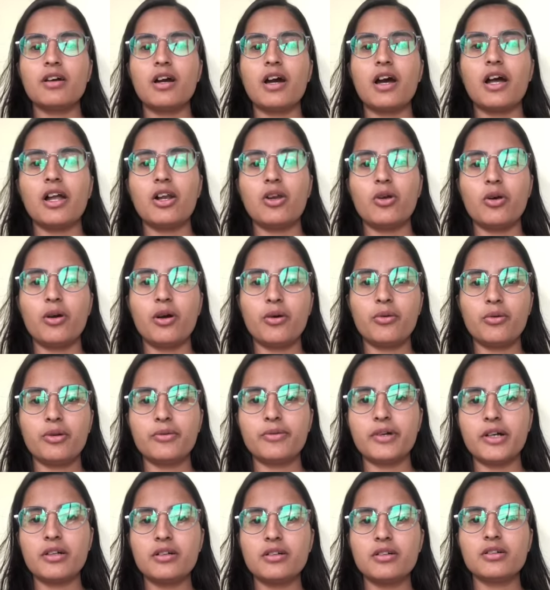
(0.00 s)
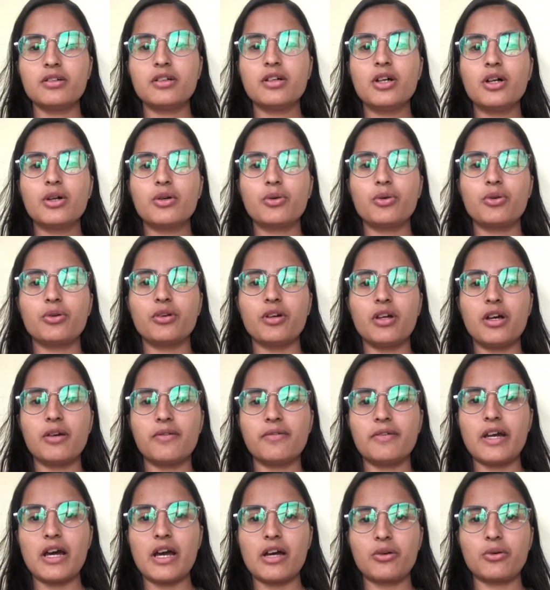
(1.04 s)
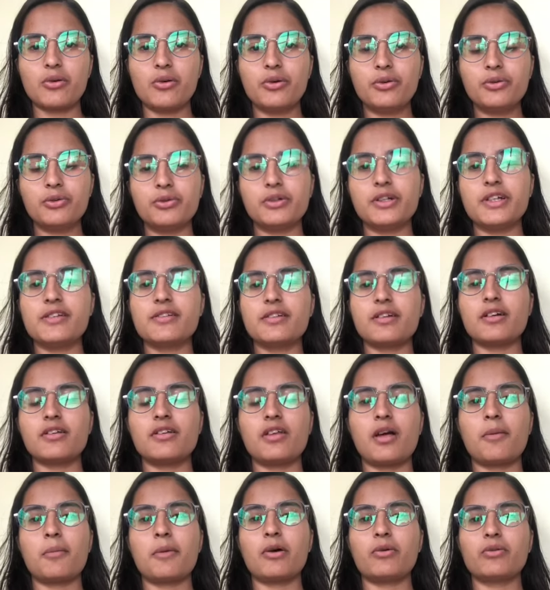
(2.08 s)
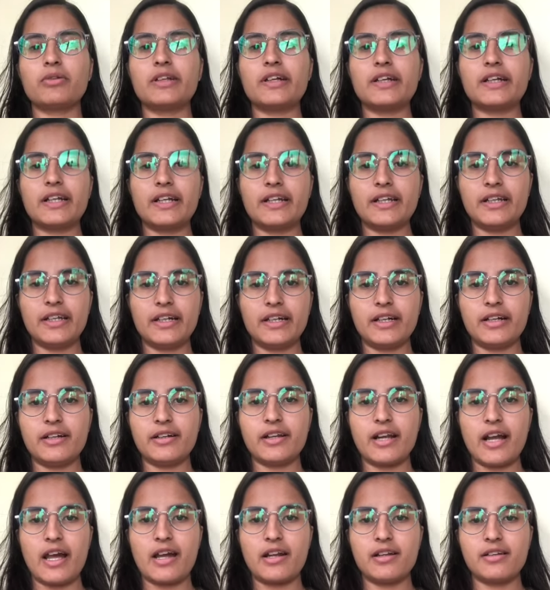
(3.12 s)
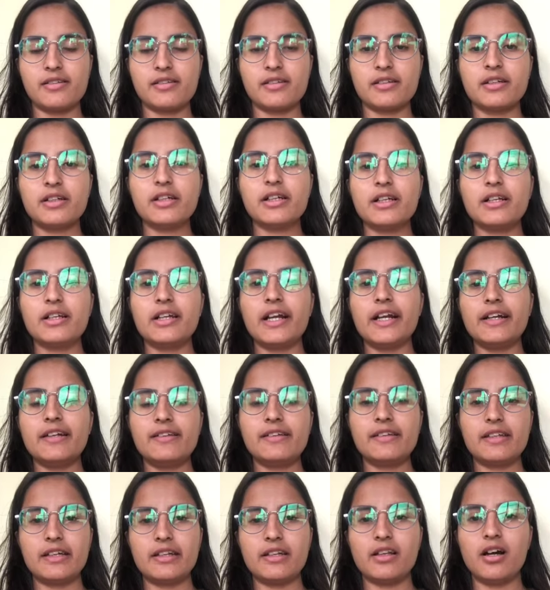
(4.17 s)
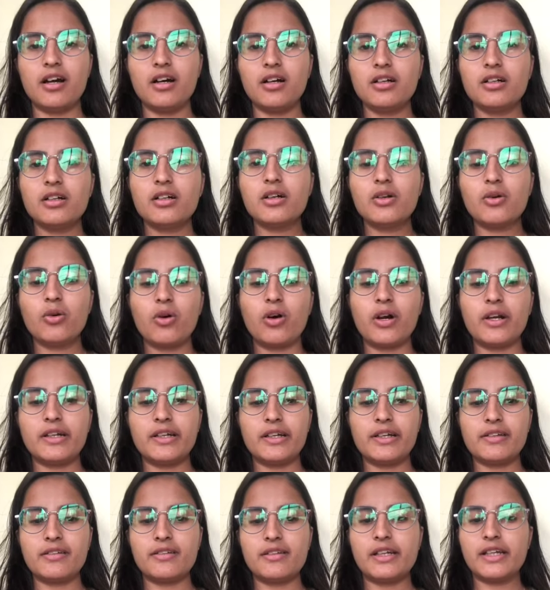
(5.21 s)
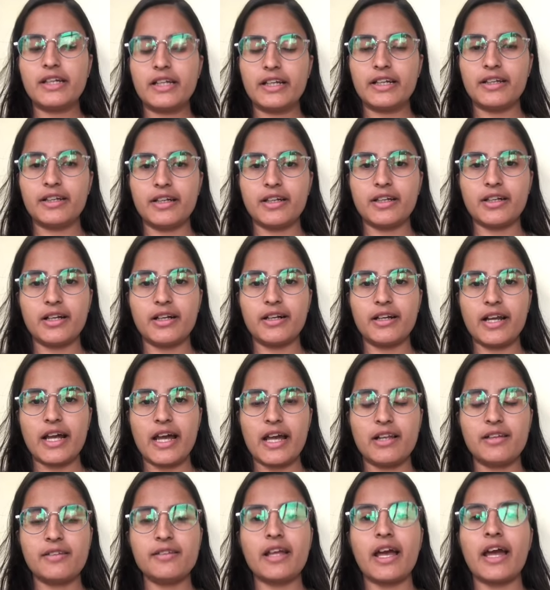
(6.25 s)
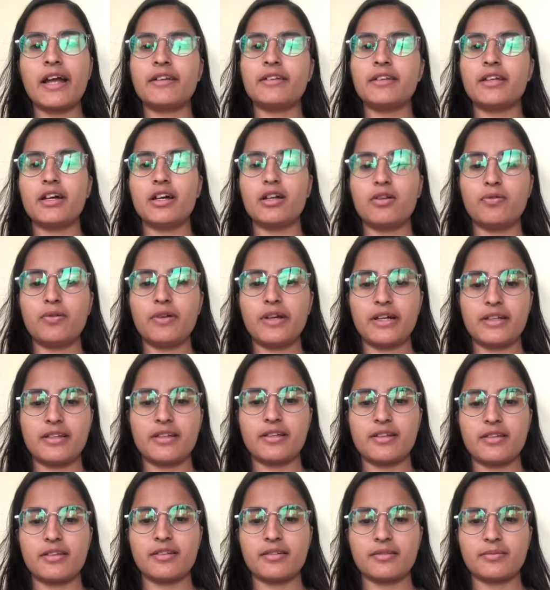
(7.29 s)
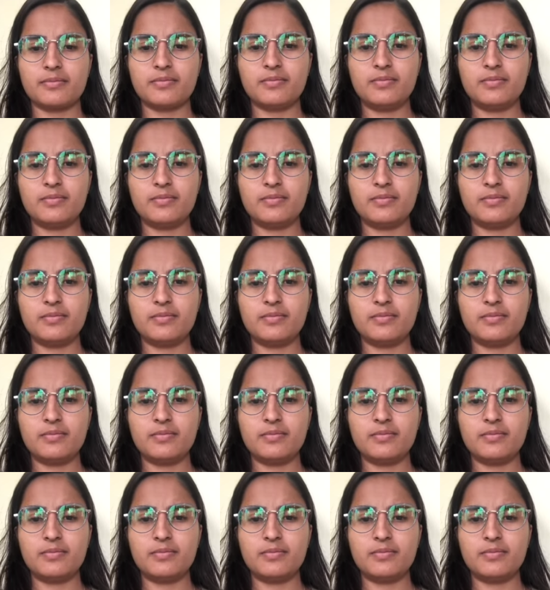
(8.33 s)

Hello everyone. Today we are going to discuss about the clinical trials. Let's see the what is the clinical trials and their phases.